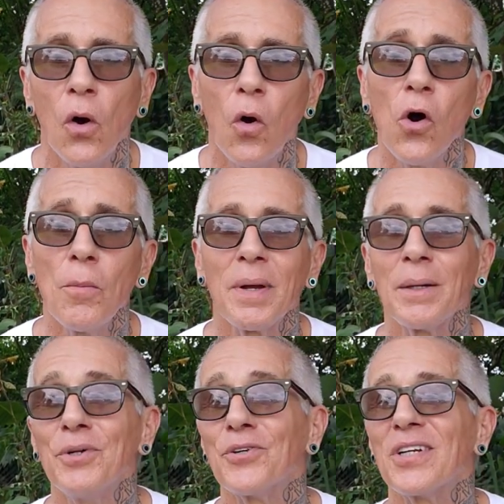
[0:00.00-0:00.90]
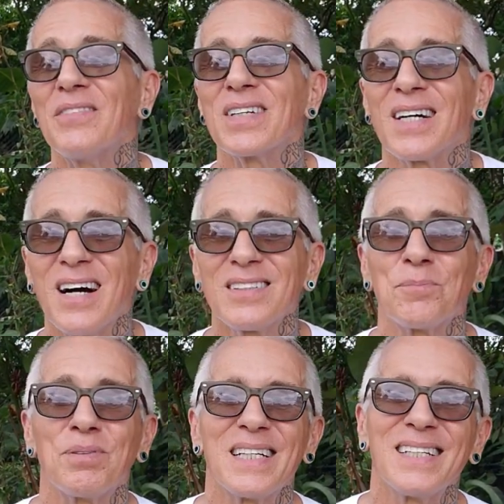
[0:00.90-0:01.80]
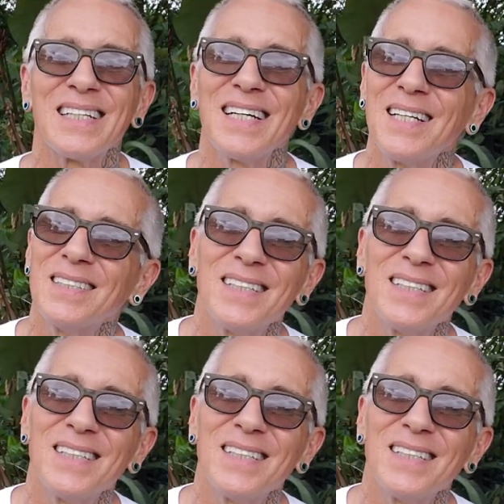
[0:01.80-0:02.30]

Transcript: or maybe you're even contemplating, "Hey,